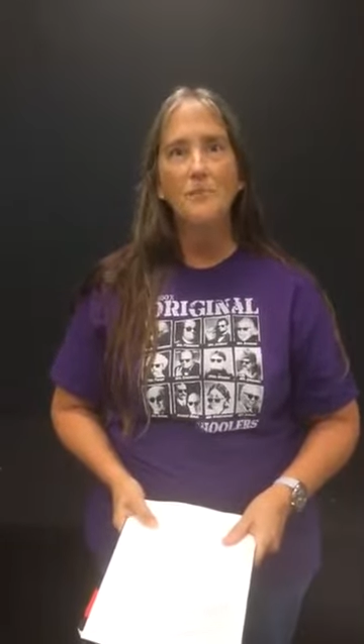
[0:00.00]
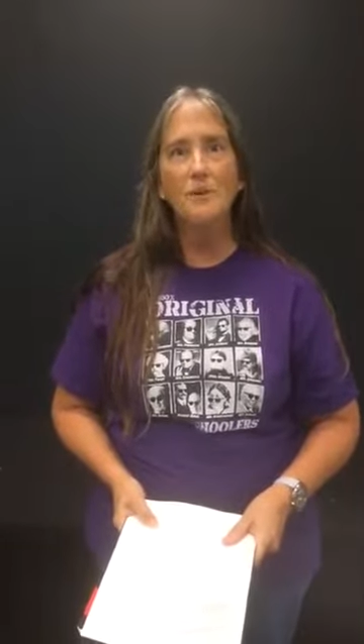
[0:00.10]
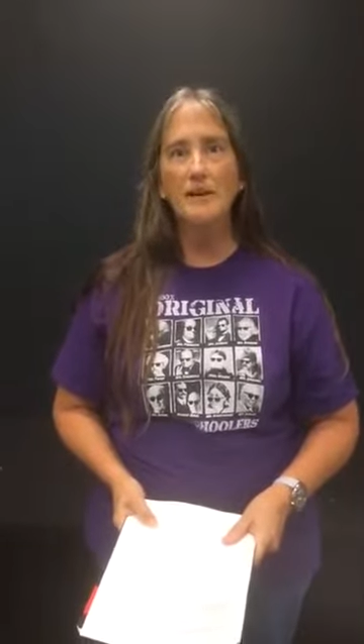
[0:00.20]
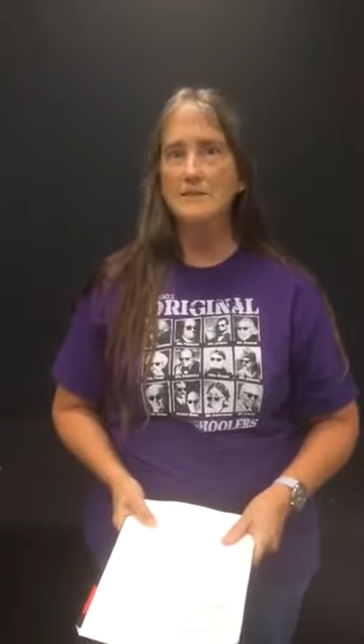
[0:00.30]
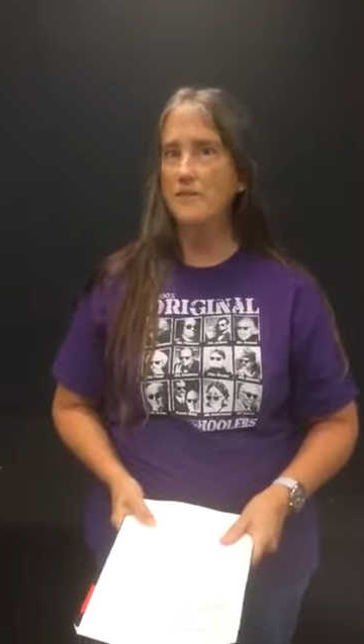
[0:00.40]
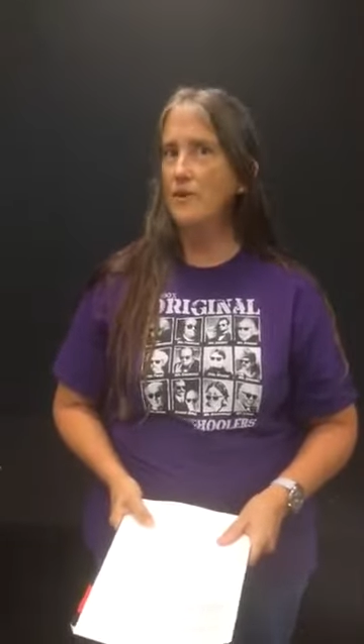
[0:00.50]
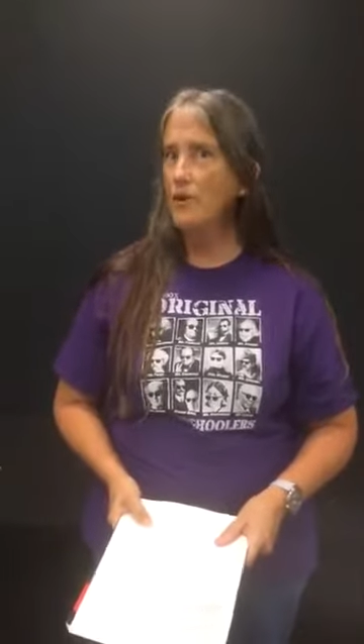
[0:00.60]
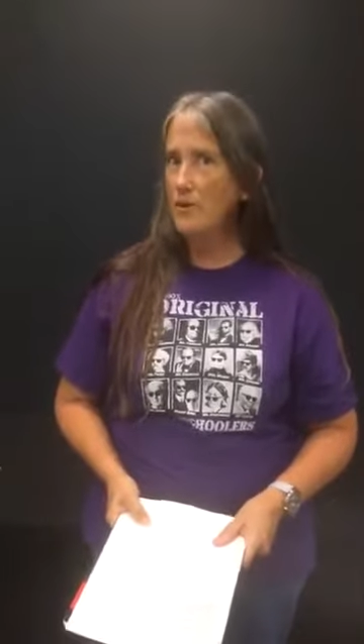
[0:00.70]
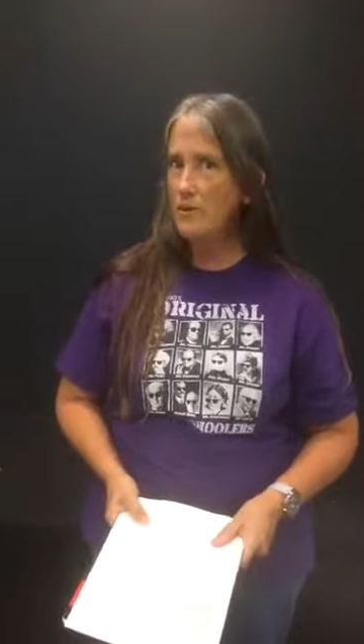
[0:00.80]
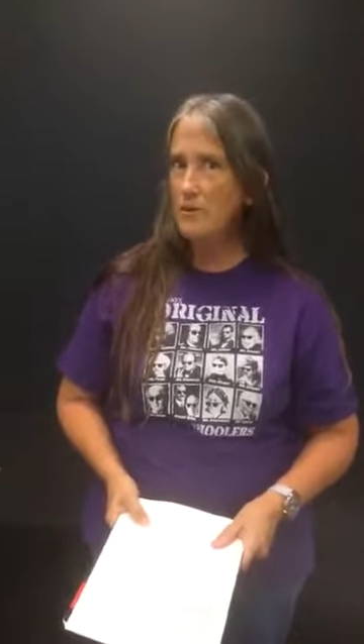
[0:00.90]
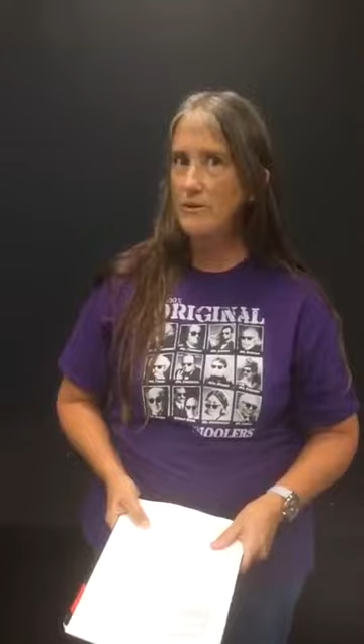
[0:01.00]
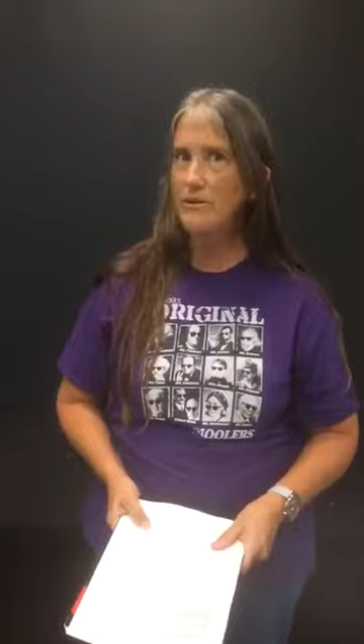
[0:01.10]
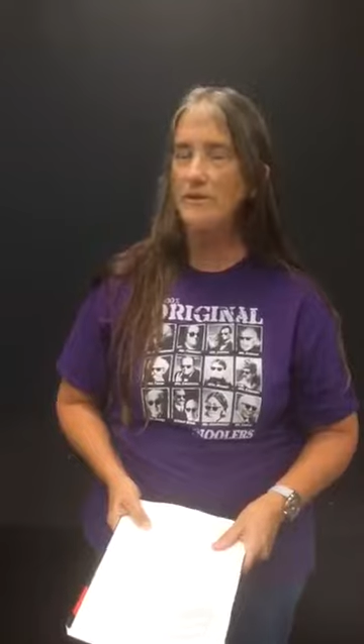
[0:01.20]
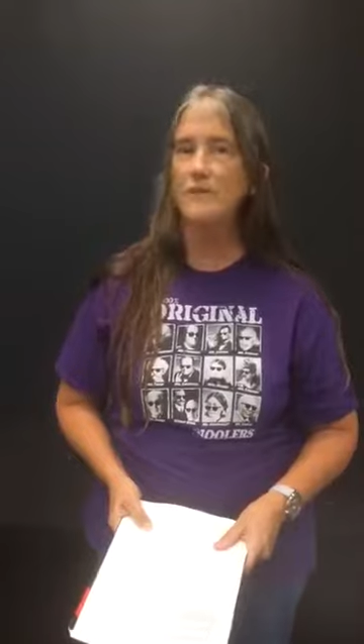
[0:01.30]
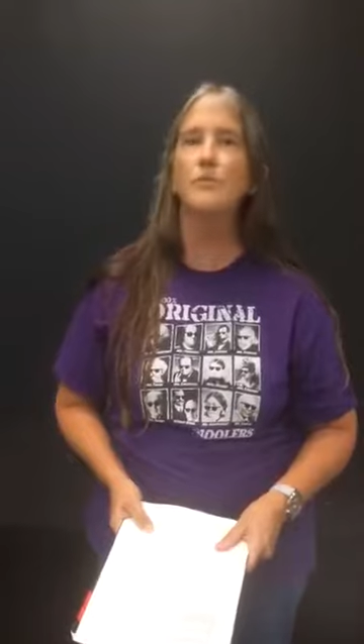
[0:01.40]
because I've
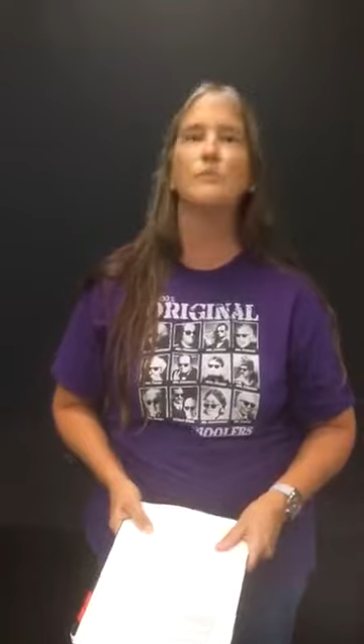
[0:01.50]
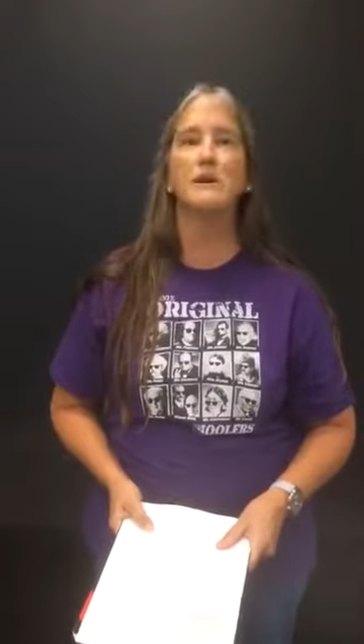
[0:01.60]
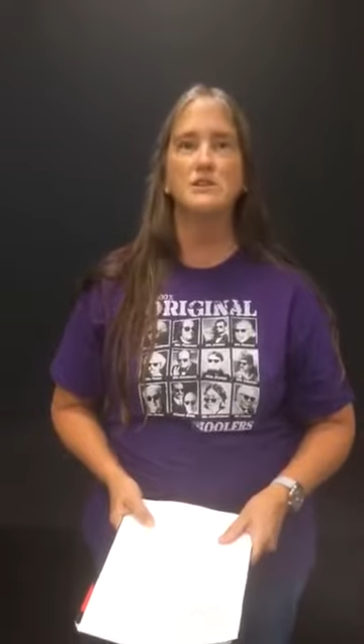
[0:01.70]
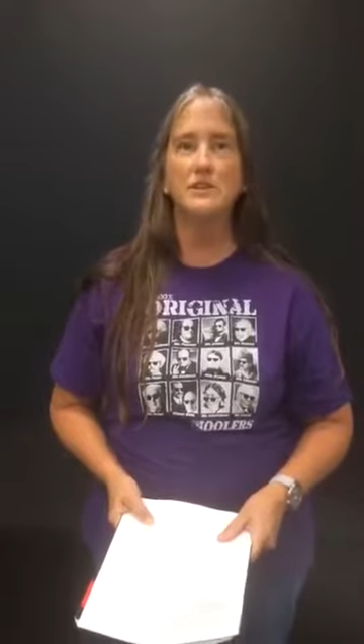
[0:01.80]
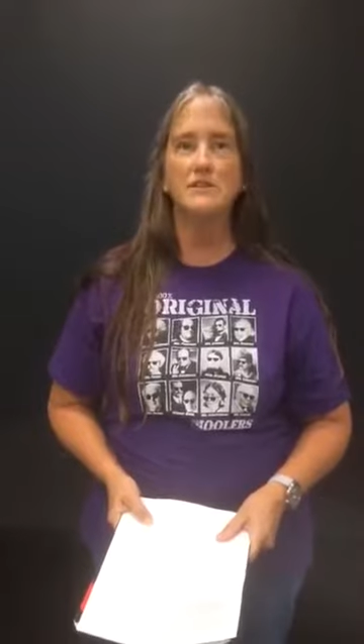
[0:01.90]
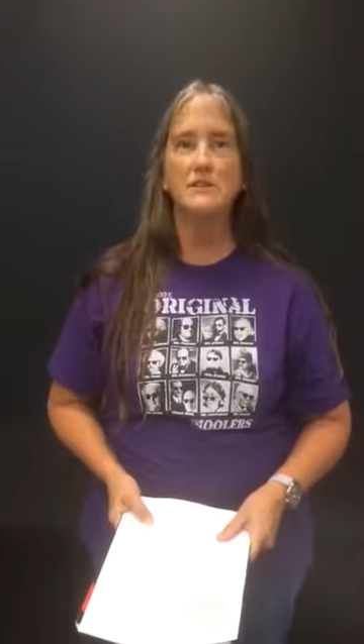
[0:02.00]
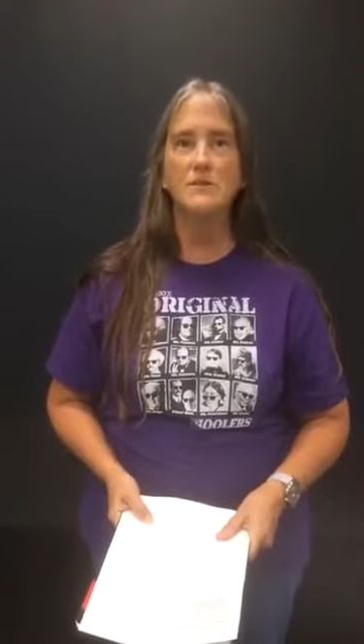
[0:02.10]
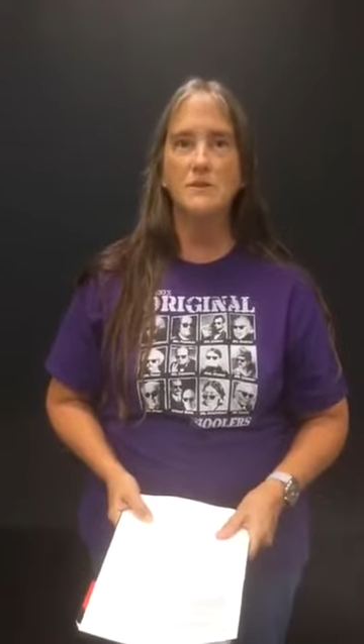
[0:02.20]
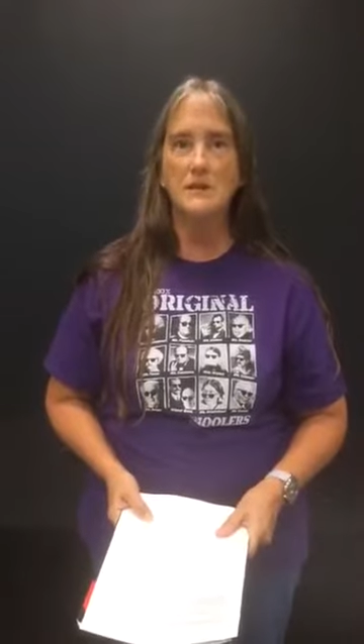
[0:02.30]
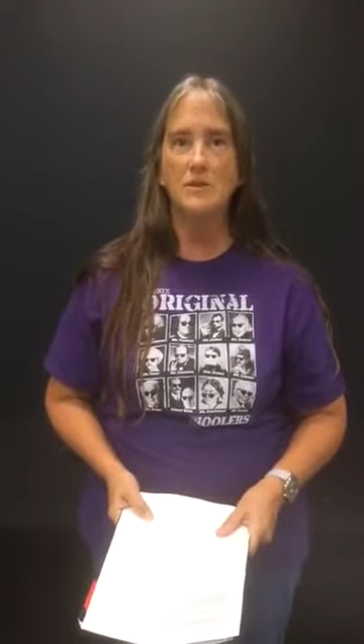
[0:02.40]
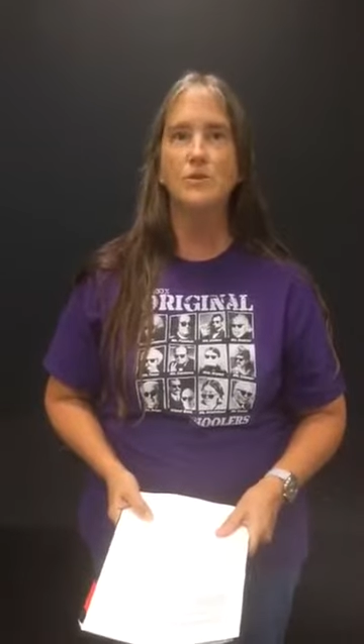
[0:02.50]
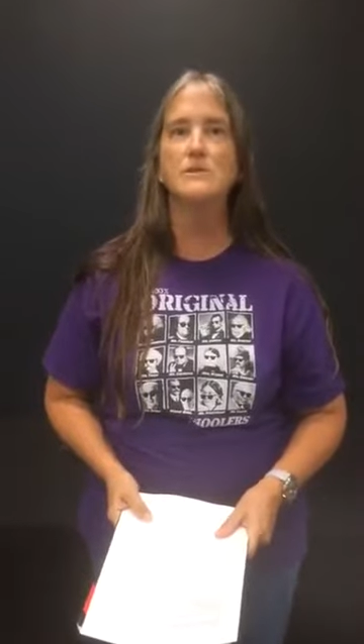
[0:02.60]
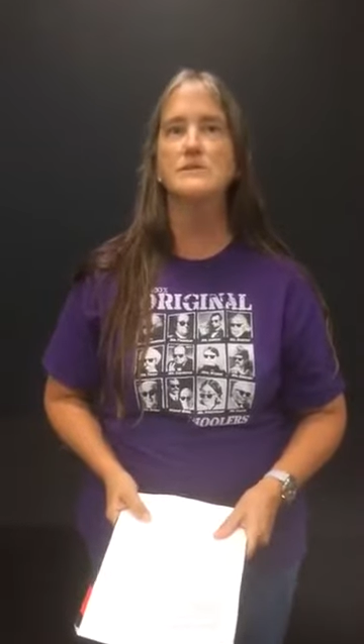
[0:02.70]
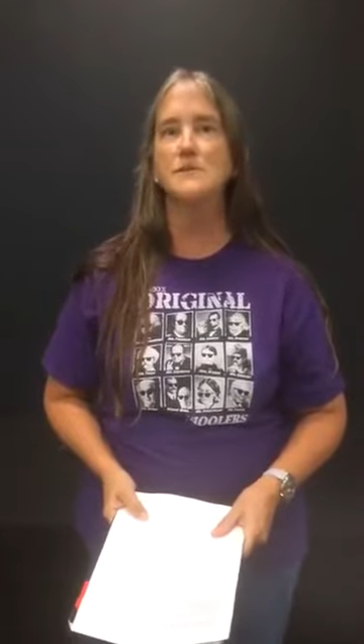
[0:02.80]
heard the information on the DVD course.